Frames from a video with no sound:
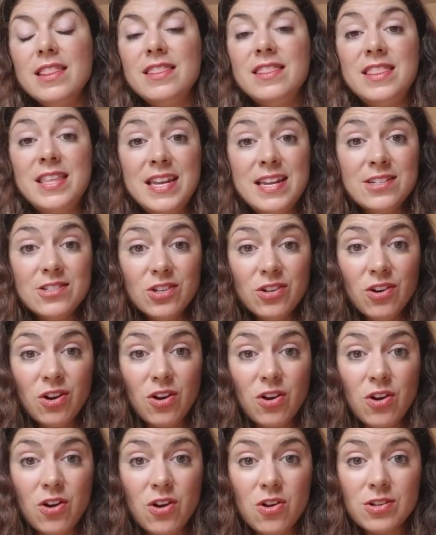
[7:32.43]
these are
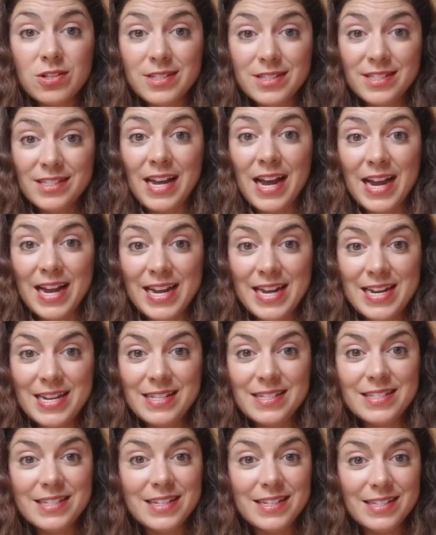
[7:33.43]
all
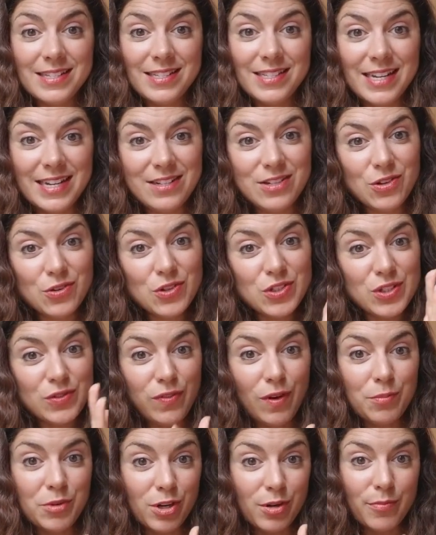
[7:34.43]
signs and signals
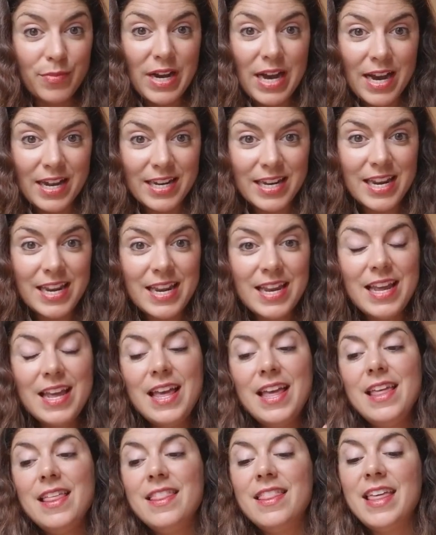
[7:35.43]
from your body
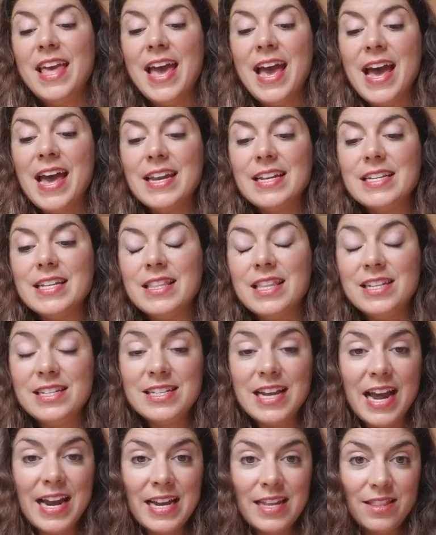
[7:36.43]
that the
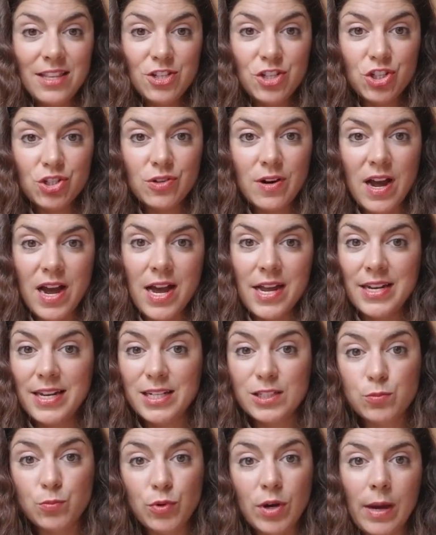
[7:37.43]
diet that you're on
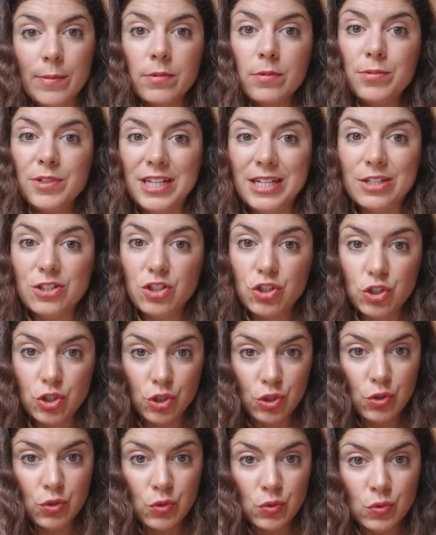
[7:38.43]
is probably
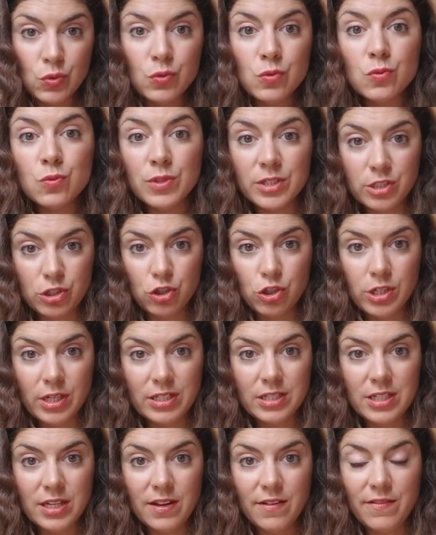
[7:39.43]
too
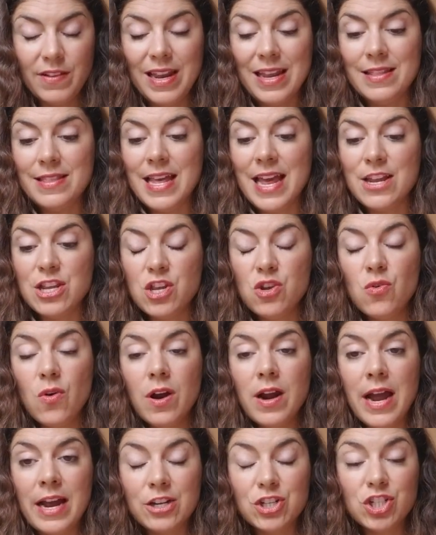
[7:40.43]
restrictive and that you are
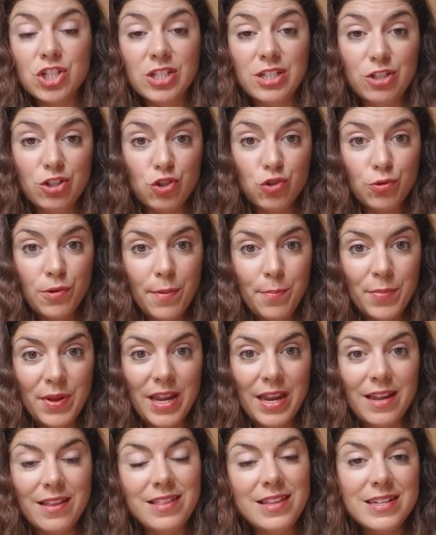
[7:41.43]
actually
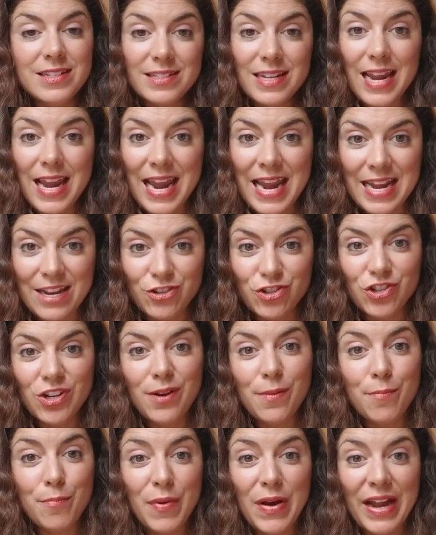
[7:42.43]
tripping these
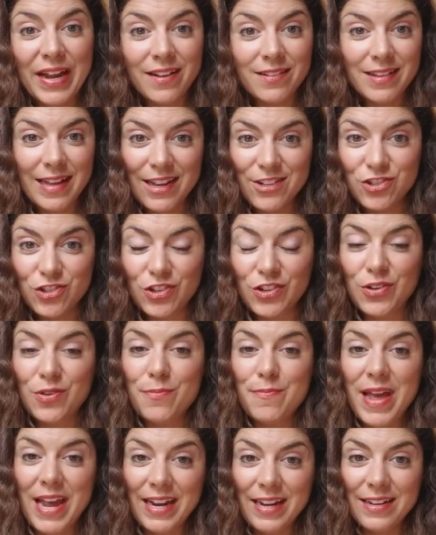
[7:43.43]
ancient biological
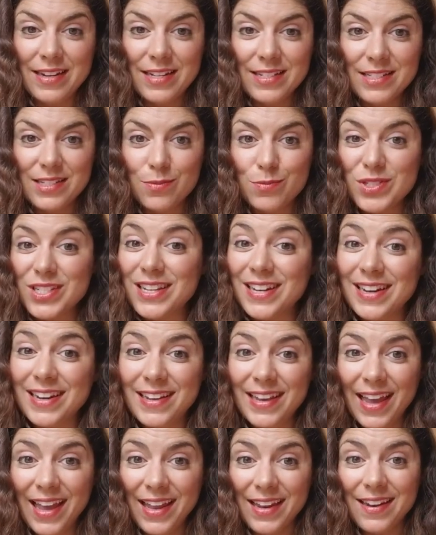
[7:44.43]
mechanisms. And
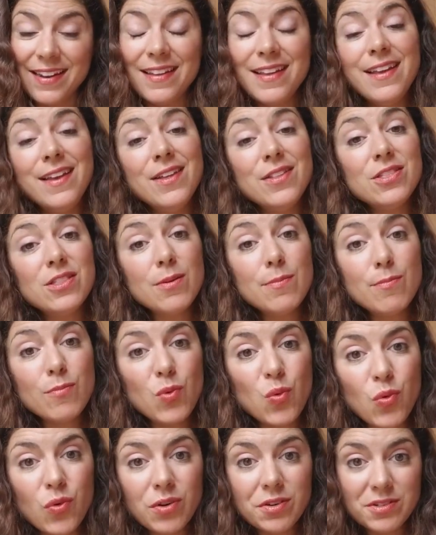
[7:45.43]
again, the
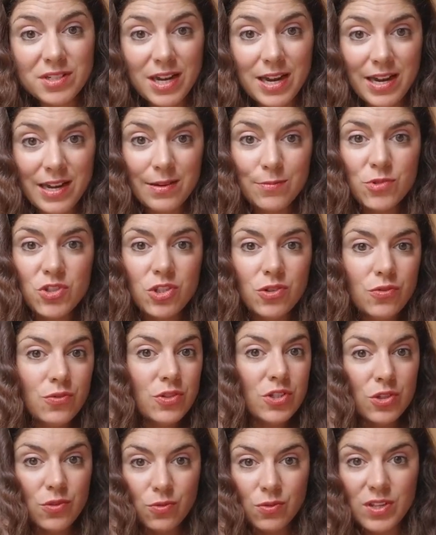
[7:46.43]
more times you
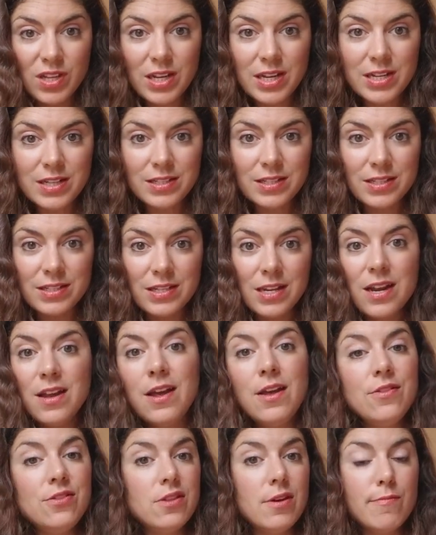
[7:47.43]
do this,
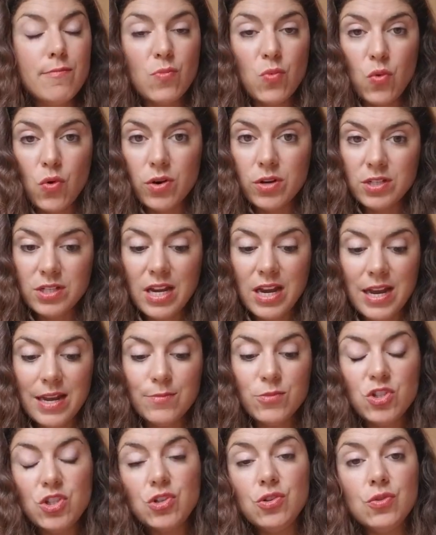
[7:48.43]
the more
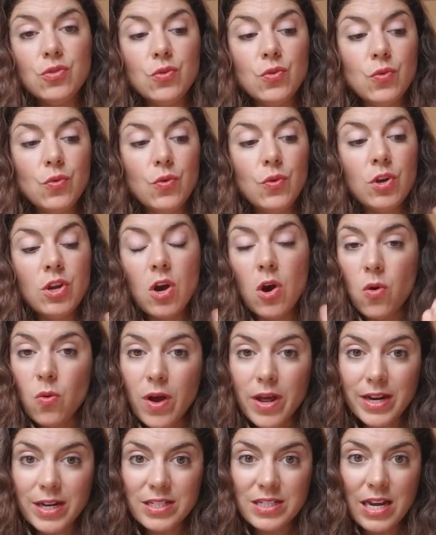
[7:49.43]
times you go
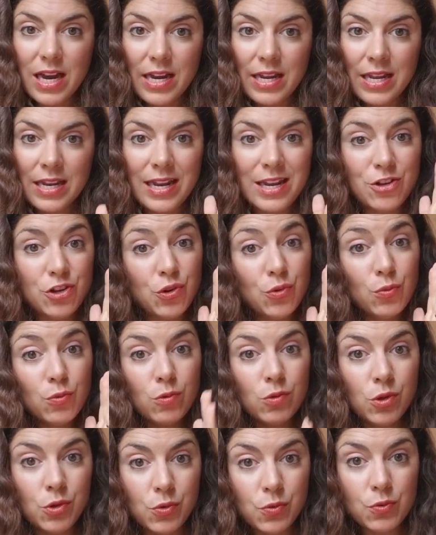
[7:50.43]
on a diet and you
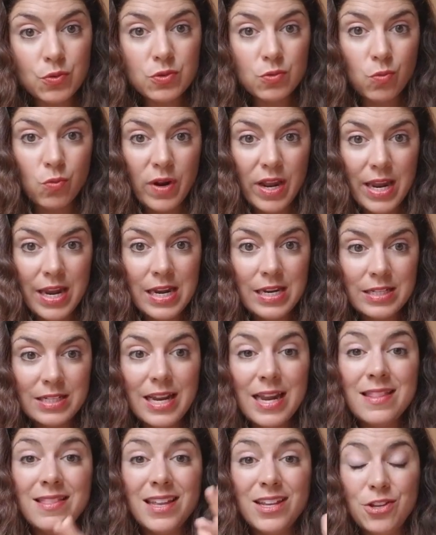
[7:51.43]
lose weight
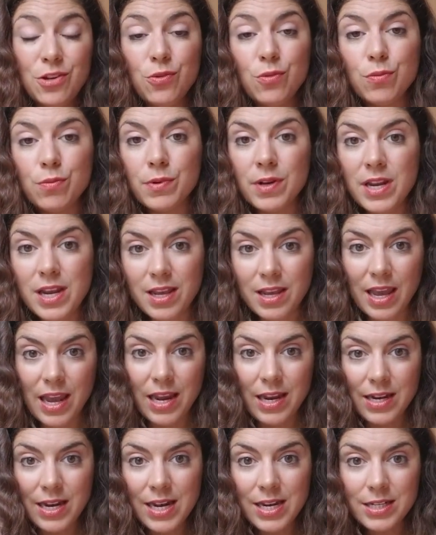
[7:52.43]
and then you
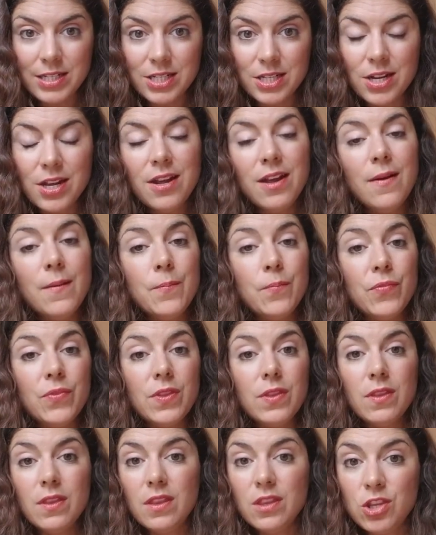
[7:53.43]
regain it,
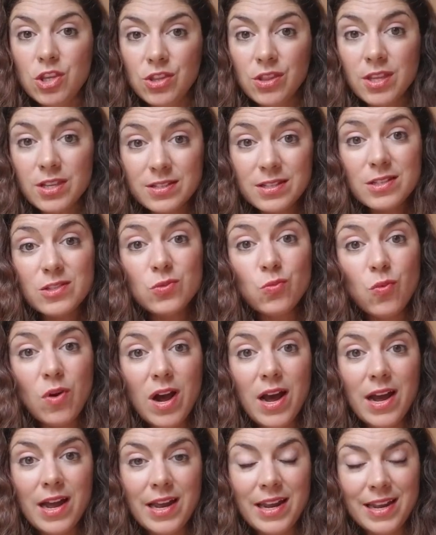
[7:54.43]
this is
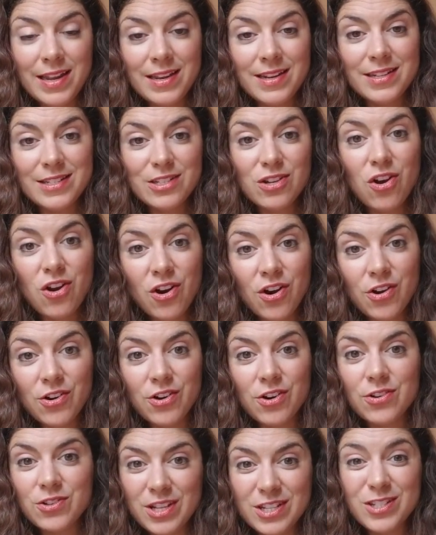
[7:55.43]
why it is
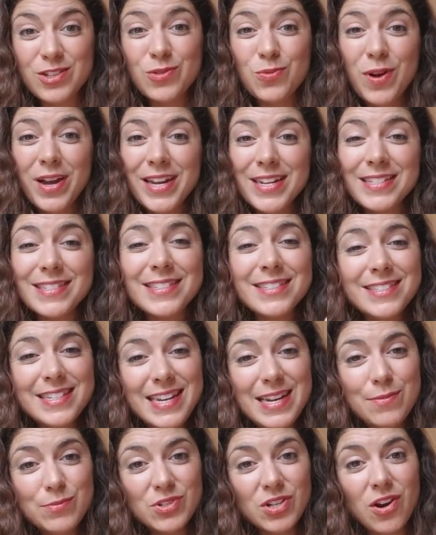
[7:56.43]
harder. This is why it
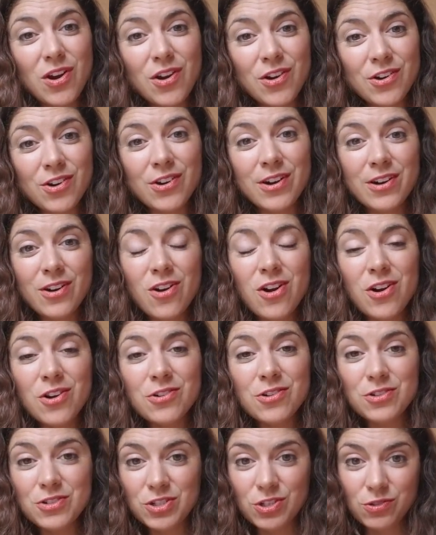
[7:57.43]
seems harder and
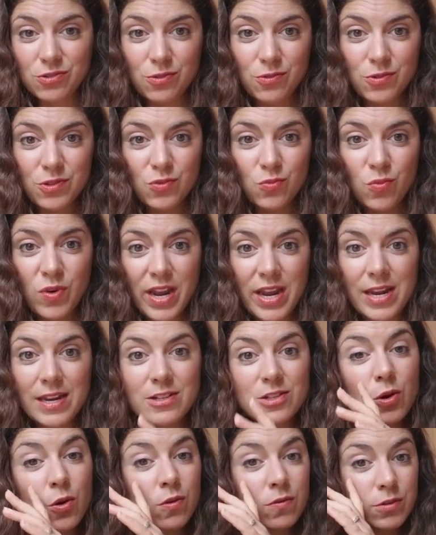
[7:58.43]
harder to lose
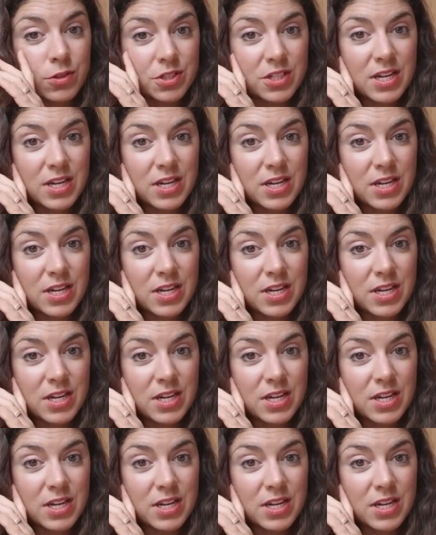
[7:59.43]
weight over